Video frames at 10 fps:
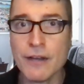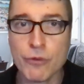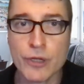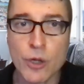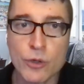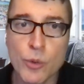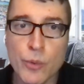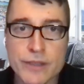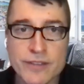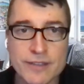for an
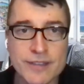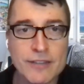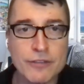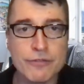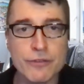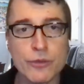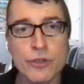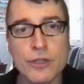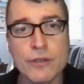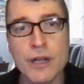ongoing success of
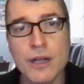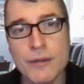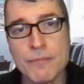your